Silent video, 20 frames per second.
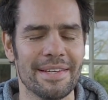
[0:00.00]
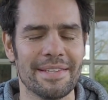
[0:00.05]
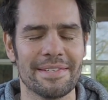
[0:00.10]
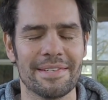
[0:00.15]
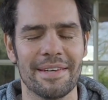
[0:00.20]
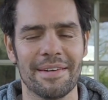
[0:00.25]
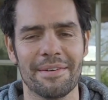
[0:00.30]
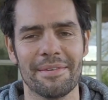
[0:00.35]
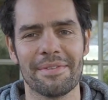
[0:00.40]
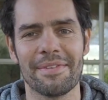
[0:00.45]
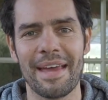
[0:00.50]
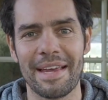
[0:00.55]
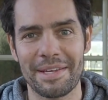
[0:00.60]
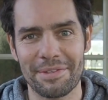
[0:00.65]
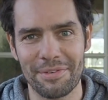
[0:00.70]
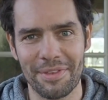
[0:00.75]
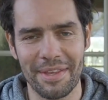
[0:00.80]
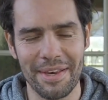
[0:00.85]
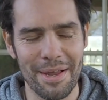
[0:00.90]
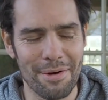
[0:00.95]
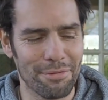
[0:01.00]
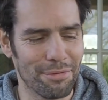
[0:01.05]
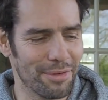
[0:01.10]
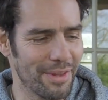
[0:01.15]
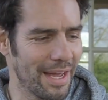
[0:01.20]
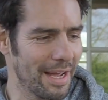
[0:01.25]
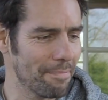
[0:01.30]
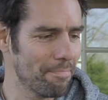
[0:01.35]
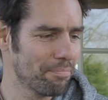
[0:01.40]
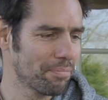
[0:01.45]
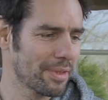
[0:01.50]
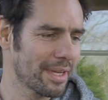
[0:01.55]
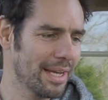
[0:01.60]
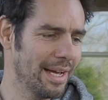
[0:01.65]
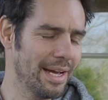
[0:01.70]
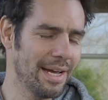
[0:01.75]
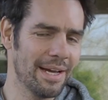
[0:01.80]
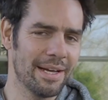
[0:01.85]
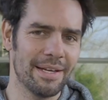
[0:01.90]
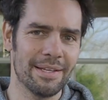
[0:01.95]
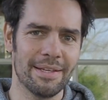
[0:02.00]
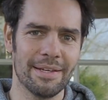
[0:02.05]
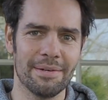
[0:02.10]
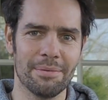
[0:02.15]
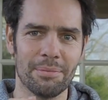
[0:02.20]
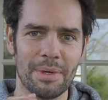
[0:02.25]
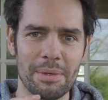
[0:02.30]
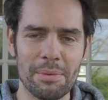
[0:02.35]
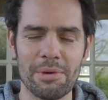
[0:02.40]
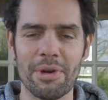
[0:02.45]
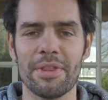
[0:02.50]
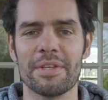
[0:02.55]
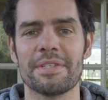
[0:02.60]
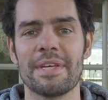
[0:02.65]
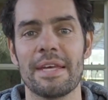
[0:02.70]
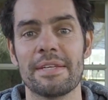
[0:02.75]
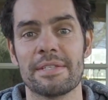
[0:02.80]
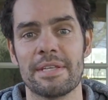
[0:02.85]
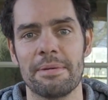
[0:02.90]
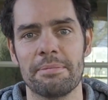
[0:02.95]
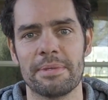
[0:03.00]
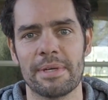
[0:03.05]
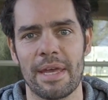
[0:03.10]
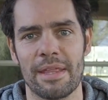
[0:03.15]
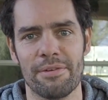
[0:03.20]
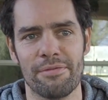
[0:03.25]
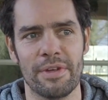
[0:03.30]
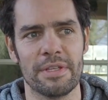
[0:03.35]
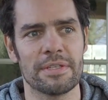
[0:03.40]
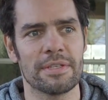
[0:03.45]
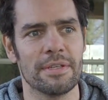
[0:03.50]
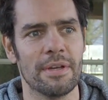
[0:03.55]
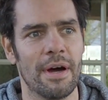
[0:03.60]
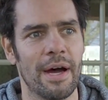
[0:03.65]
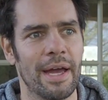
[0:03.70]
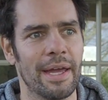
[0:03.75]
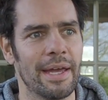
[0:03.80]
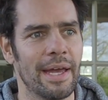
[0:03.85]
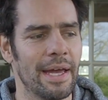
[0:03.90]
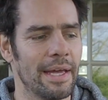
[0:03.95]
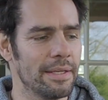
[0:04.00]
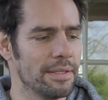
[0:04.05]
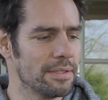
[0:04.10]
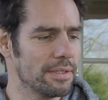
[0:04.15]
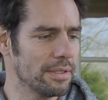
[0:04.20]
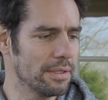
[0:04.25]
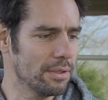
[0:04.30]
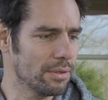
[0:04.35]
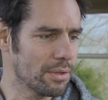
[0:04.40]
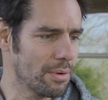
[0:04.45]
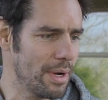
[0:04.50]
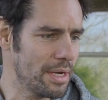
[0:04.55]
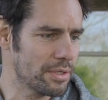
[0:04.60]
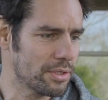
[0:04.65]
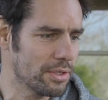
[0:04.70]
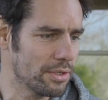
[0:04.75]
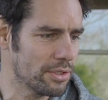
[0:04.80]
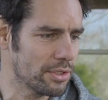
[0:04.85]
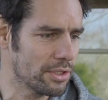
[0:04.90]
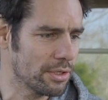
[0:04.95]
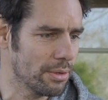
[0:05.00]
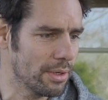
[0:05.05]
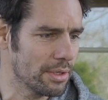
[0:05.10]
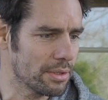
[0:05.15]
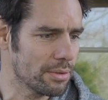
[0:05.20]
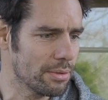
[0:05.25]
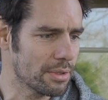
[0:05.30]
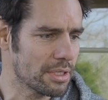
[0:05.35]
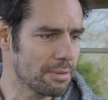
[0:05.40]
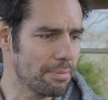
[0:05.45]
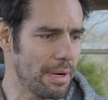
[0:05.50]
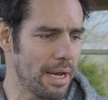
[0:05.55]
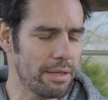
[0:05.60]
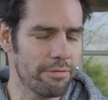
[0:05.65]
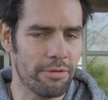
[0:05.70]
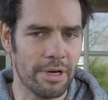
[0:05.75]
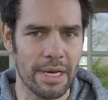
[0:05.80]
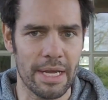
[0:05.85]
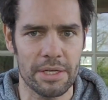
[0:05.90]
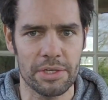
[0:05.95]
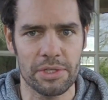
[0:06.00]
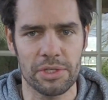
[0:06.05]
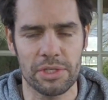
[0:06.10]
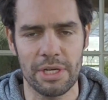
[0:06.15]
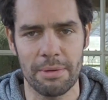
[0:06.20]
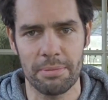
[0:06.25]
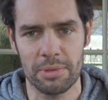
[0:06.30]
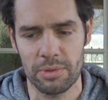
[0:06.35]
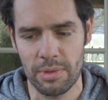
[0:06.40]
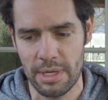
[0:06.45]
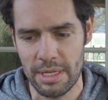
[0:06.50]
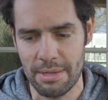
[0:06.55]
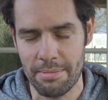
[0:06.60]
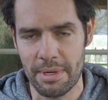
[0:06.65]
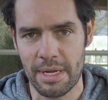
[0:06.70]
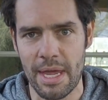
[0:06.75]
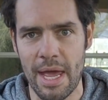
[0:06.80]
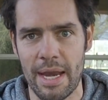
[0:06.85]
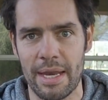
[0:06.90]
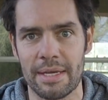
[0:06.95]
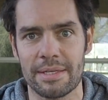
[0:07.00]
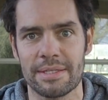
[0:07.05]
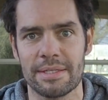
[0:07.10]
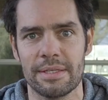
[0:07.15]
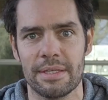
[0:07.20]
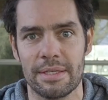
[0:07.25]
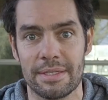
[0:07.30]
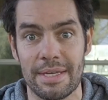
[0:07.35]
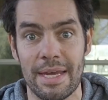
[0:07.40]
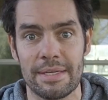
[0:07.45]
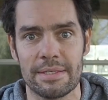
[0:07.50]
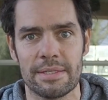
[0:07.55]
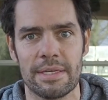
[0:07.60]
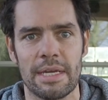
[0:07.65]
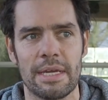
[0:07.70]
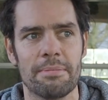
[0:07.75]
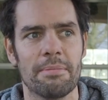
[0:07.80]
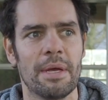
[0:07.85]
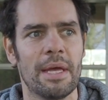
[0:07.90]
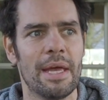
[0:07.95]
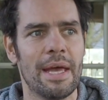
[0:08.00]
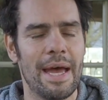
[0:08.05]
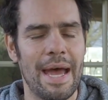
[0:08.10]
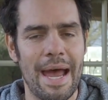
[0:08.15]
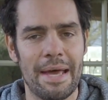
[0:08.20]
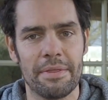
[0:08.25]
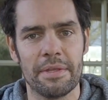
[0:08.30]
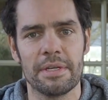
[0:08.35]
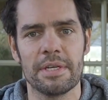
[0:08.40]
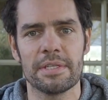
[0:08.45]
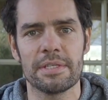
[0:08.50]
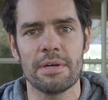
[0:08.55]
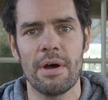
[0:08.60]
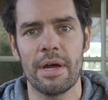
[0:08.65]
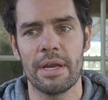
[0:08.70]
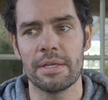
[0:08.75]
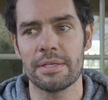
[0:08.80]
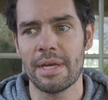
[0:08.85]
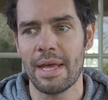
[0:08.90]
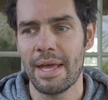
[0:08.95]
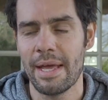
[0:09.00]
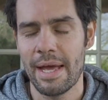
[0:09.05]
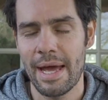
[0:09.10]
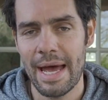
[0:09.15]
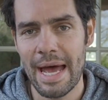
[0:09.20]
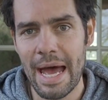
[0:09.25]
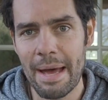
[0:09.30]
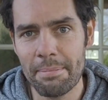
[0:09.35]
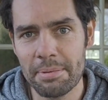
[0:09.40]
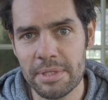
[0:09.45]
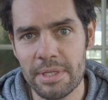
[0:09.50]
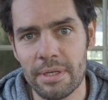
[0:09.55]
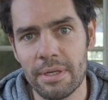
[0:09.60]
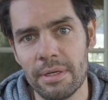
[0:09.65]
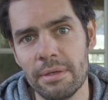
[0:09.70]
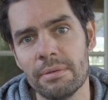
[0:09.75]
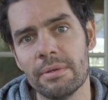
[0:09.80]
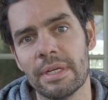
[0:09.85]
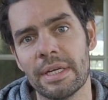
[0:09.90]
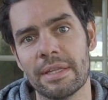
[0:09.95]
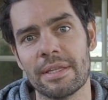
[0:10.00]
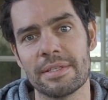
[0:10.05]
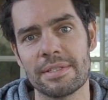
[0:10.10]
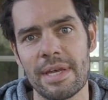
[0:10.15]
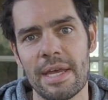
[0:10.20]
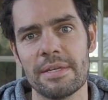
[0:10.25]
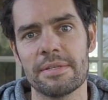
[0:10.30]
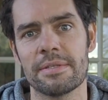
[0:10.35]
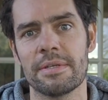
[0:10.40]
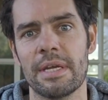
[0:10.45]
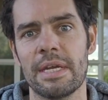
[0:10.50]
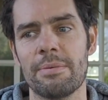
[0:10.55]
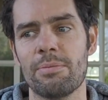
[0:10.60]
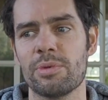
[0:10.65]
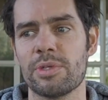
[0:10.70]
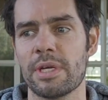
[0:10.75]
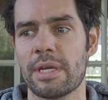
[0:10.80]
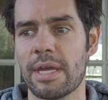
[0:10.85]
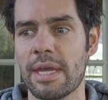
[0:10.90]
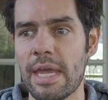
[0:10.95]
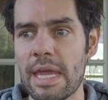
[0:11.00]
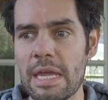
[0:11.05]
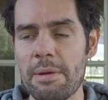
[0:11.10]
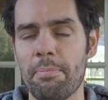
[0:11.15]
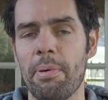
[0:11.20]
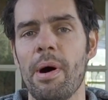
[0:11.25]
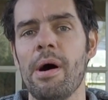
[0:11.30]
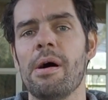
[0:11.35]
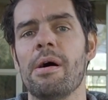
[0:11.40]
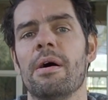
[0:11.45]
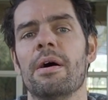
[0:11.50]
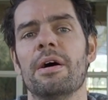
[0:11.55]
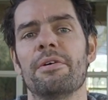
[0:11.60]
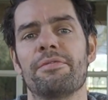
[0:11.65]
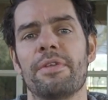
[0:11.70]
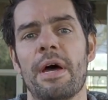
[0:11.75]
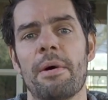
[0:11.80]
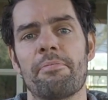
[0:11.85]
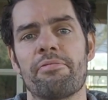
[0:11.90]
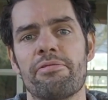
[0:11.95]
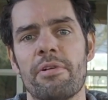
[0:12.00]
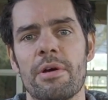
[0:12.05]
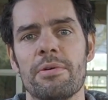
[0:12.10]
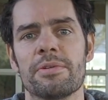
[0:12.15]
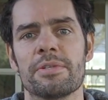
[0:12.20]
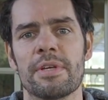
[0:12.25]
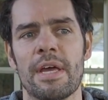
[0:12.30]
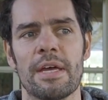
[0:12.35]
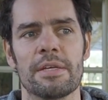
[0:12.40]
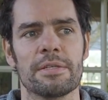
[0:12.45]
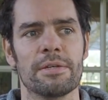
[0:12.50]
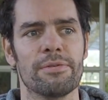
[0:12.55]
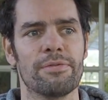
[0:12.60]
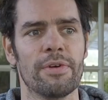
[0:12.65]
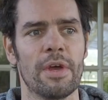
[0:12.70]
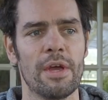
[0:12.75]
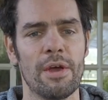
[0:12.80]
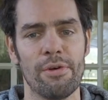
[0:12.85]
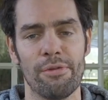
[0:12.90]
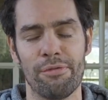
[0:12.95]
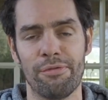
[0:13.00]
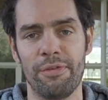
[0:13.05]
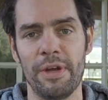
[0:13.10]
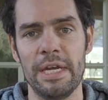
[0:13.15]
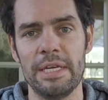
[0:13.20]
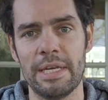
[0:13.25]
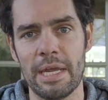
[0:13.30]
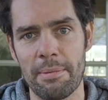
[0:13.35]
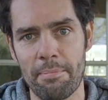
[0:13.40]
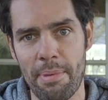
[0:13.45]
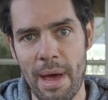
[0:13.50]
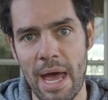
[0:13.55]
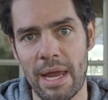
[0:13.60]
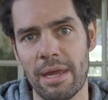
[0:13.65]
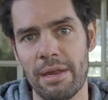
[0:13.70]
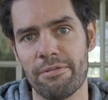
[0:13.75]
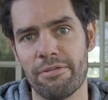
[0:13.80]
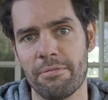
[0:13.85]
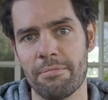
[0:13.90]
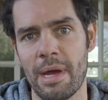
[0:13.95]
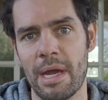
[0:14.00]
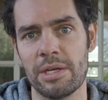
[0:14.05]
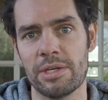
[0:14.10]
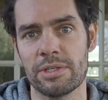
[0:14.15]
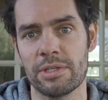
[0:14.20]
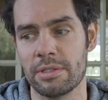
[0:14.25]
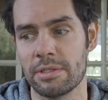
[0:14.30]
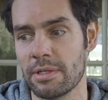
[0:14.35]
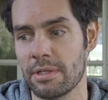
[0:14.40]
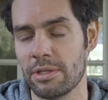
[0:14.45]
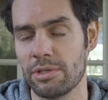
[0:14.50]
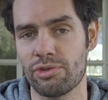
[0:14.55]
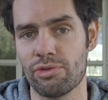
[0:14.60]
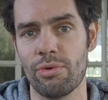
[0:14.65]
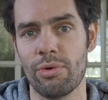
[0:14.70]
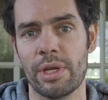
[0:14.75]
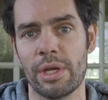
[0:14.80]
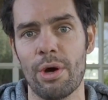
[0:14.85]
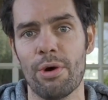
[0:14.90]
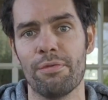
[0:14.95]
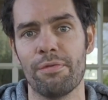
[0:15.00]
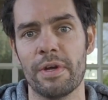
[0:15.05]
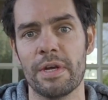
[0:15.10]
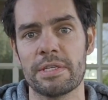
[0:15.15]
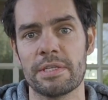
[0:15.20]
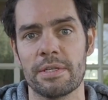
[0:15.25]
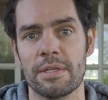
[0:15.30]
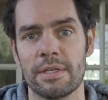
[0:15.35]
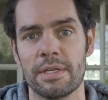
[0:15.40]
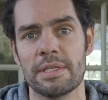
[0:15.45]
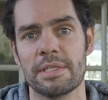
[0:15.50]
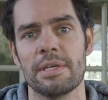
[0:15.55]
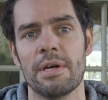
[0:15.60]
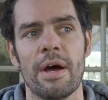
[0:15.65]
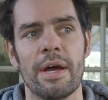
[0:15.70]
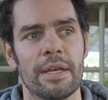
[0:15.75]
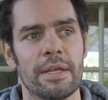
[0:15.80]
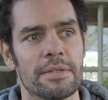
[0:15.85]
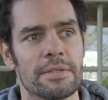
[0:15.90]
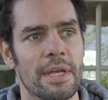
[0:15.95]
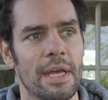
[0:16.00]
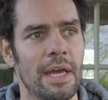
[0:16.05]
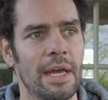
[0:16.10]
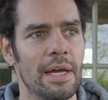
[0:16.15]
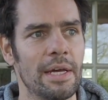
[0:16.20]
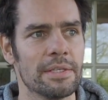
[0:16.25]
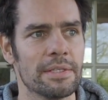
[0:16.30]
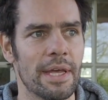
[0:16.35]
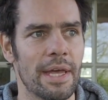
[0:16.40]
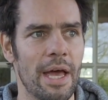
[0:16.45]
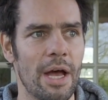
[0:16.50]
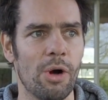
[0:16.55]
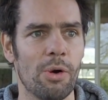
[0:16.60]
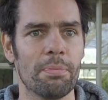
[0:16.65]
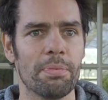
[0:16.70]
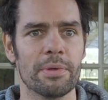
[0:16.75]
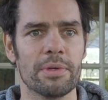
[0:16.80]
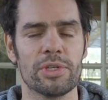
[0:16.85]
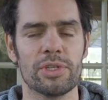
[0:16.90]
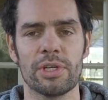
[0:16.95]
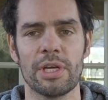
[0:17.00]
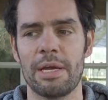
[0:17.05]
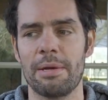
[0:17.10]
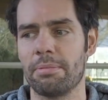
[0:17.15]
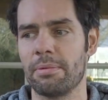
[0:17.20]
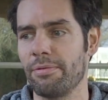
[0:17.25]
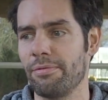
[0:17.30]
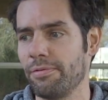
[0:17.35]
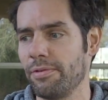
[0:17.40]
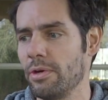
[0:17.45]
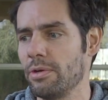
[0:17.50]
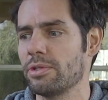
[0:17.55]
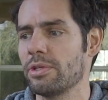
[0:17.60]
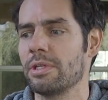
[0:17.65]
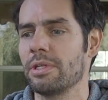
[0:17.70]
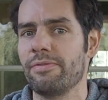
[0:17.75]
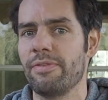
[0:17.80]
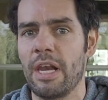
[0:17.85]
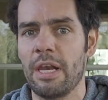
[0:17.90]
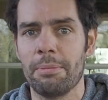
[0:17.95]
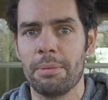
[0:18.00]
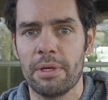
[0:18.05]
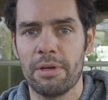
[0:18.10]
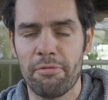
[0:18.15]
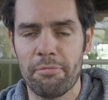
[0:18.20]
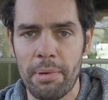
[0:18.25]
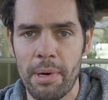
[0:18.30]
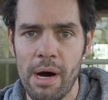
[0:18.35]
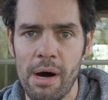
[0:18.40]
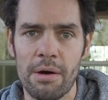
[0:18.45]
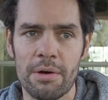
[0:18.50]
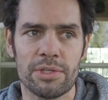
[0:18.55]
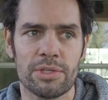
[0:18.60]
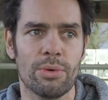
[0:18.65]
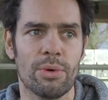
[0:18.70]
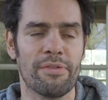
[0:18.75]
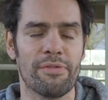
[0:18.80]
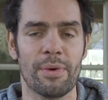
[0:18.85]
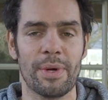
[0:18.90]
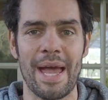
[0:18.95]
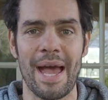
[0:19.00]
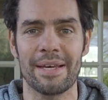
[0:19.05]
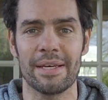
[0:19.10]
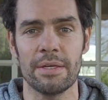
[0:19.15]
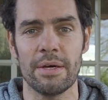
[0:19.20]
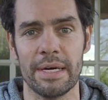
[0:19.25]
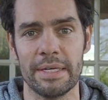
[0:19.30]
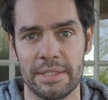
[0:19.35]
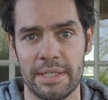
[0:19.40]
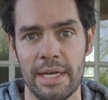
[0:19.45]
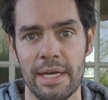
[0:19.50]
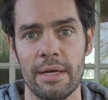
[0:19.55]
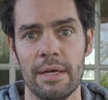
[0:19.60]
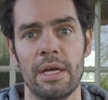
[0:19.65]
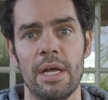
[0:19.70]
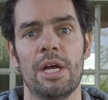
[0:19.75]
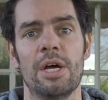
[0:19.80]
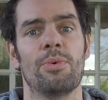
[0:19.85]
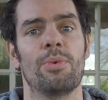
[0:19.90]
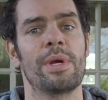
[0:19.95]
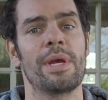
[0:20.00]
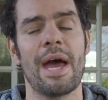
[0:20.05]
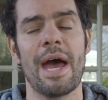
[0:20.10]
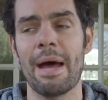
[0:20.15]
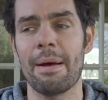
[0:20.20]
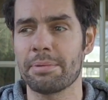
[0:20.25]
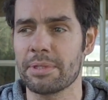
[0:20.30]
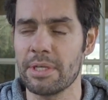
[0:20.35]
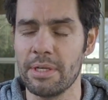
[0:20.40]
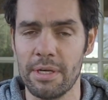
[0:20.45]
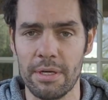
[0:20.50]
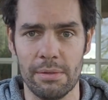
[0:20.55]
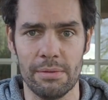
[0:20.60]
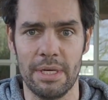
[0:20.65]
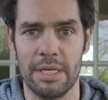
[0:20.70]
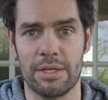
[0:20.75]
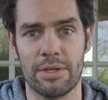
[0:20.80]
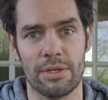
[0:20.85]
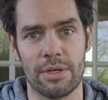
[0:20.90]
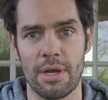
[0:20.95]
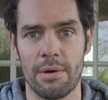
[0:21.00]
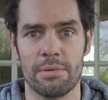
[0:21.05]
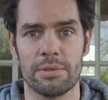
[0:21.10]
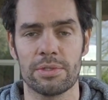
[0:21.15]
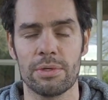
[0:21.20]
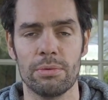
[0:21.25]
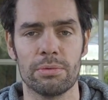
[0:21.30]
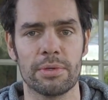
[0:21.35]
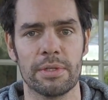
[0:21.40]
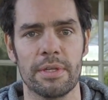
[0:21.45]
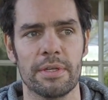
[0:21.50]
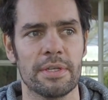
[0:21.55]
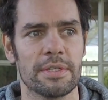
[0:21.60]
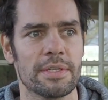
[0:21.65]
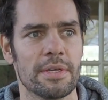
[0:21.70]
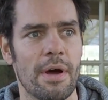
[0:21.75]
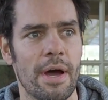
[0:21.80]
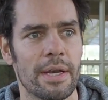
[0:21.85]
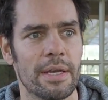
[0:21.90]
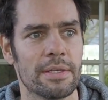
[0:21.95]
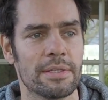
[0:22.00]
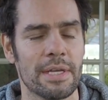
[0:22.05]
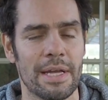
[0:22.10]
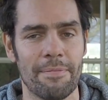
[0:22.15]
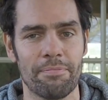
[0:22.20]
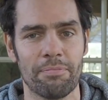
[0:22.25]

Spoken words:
So thanks for the love for that. We were on the test team together, Vince and I, and your question, Stuart, talks about the relationship between the mechanics, the test team and the designers. Absolutely, the test team was a key part of that process of feeding back information to the drawing office, to the designers, to help shape the future development of parts. Or if we had an idea, we absolutely could go and talk to the designers,